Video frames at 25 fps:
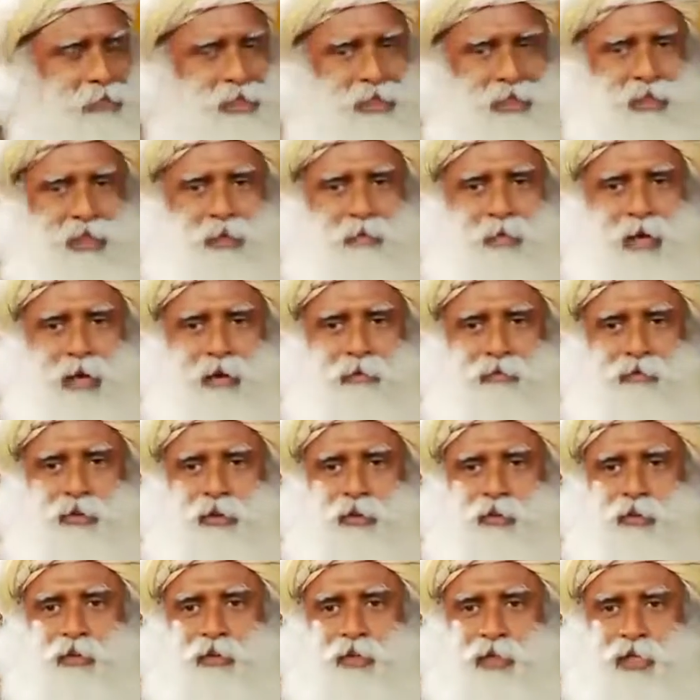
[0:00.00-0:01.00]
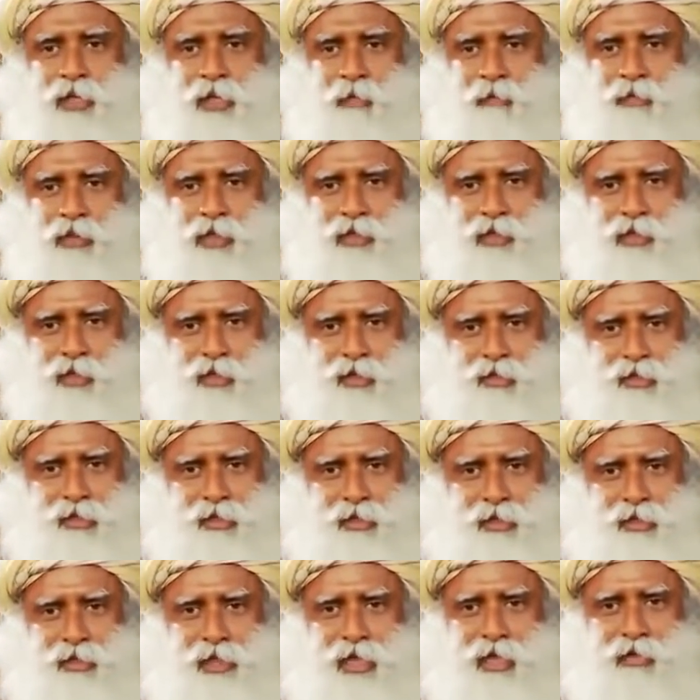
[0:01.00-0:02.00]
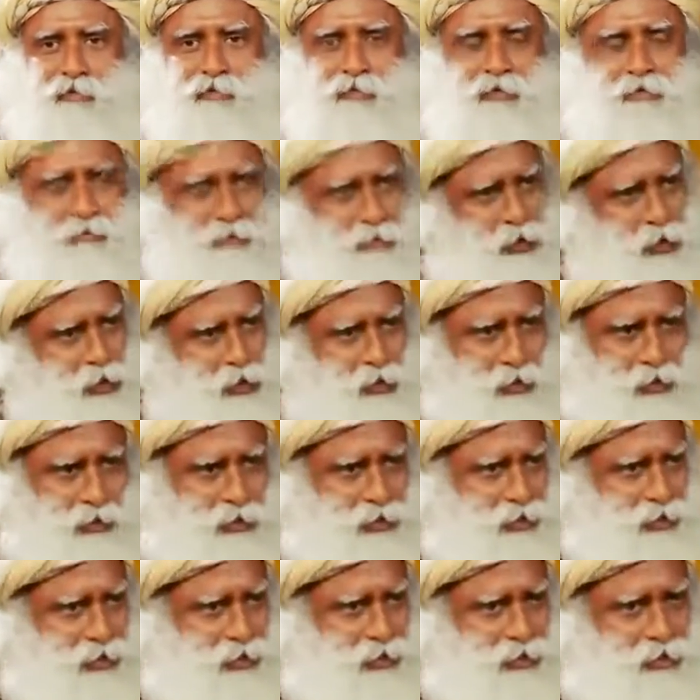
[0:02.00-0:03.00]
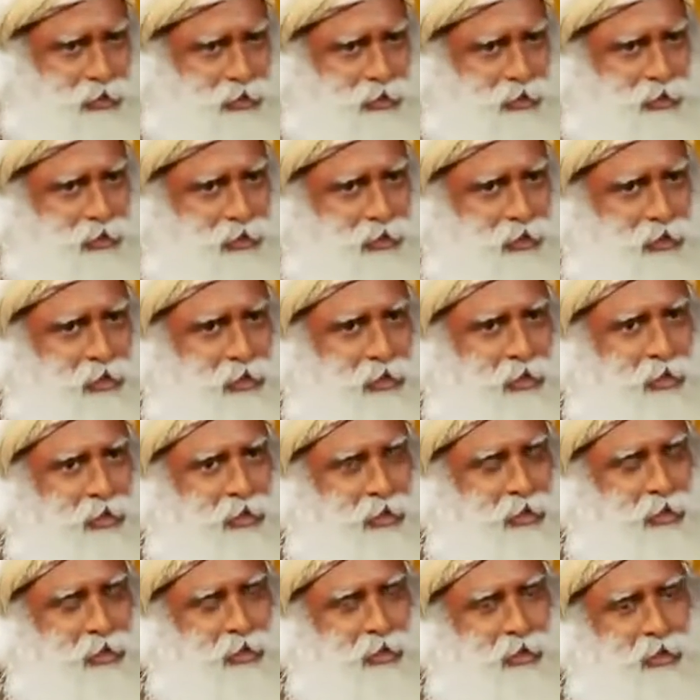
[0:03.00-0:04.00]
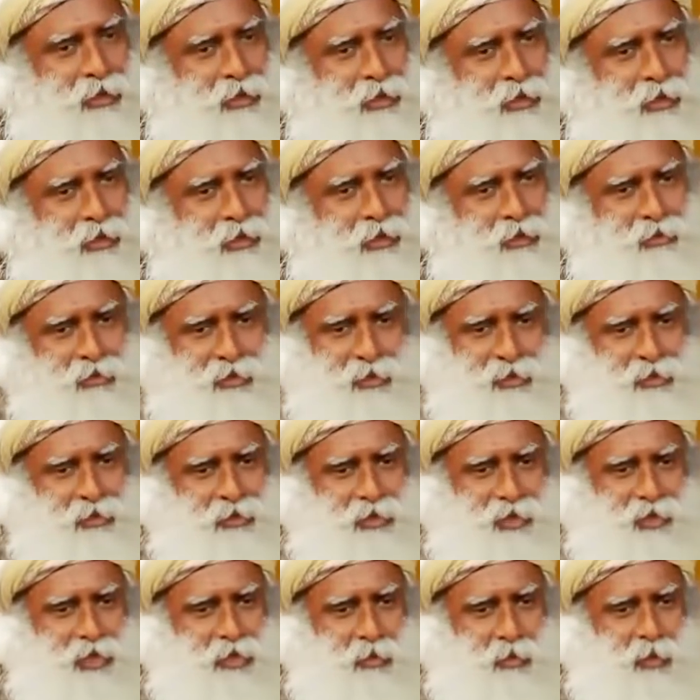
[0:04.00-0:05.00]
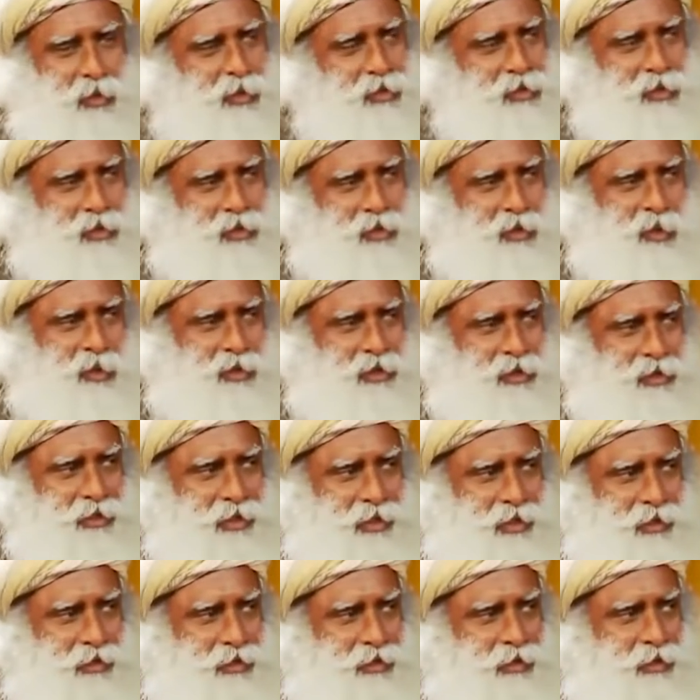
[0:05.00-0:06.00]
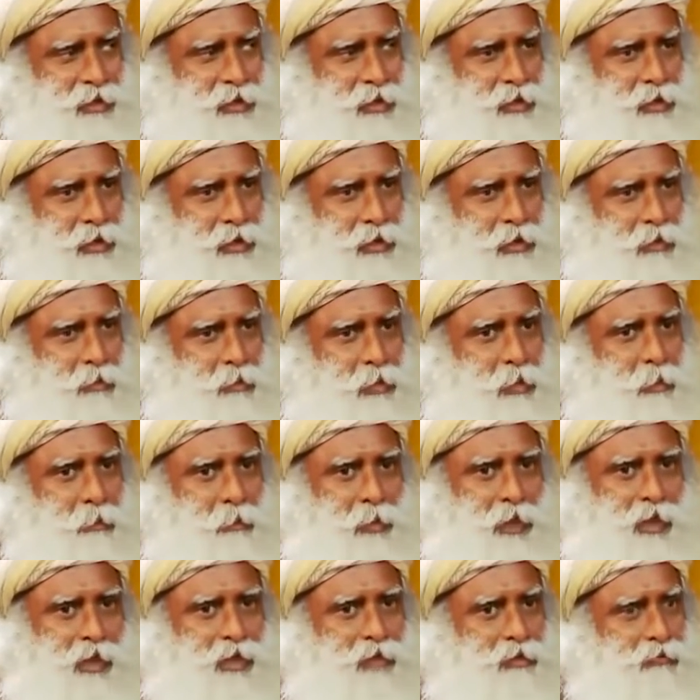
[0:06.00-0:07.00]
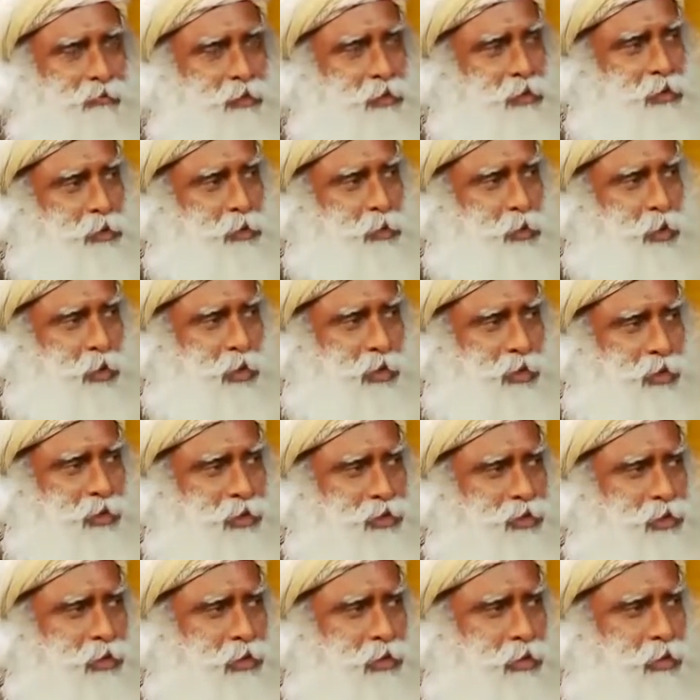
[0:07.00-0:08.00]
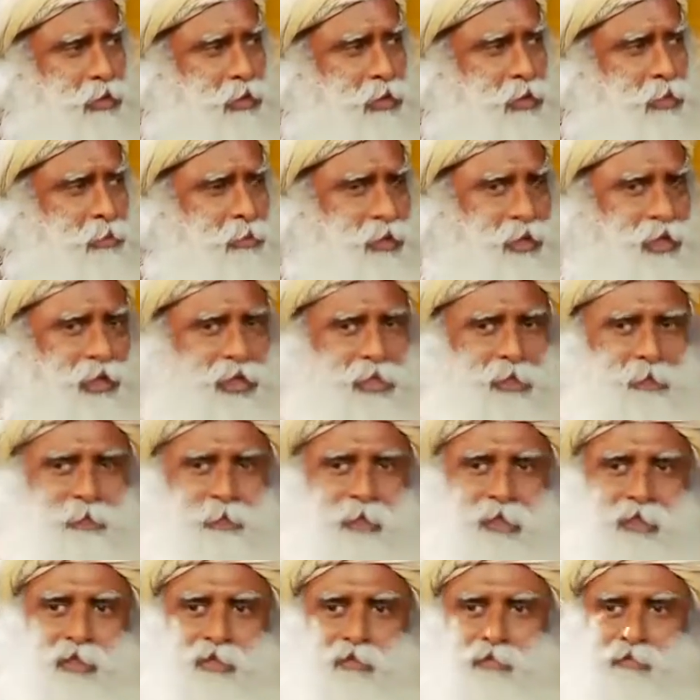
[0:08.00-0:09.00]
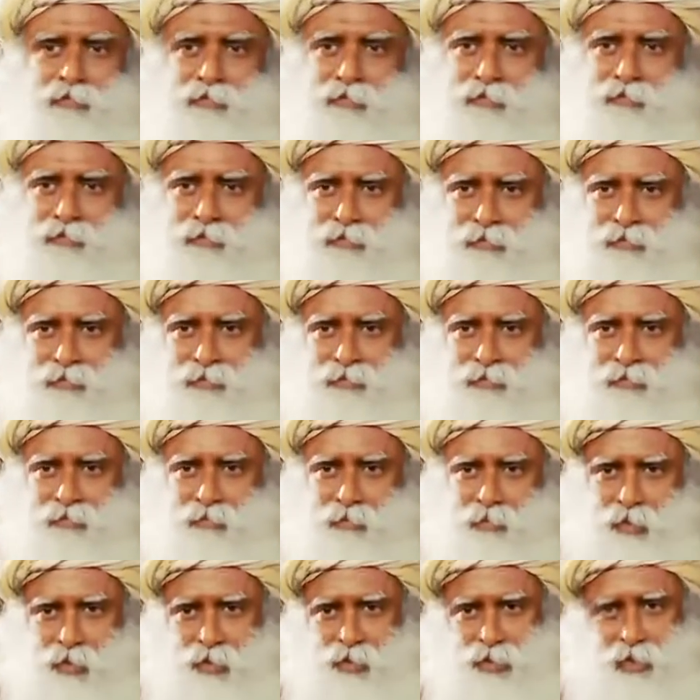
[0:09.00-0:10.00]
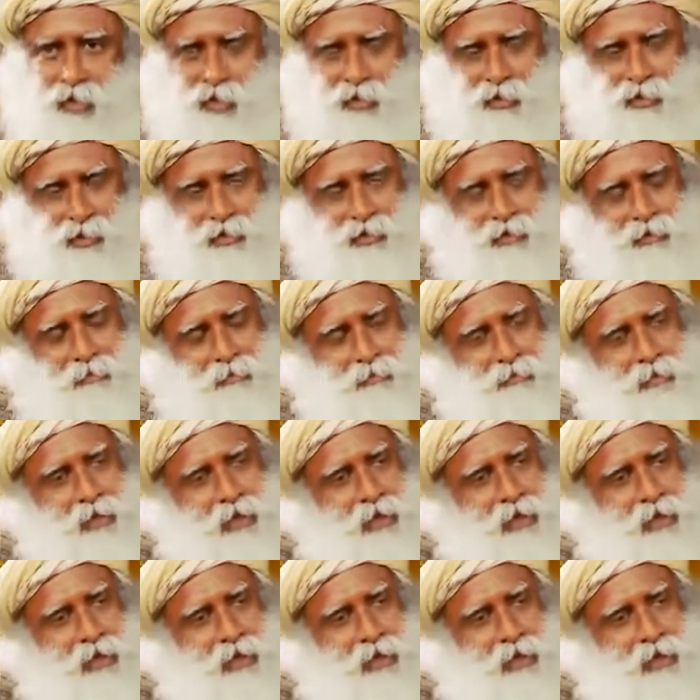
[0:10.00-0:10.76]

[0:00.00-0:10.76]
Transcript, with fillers: But somehow we couldn't keep that nonsense down, we fought all these years. Just three wars are not the thing. Preparing for the war is a horribly expensive process.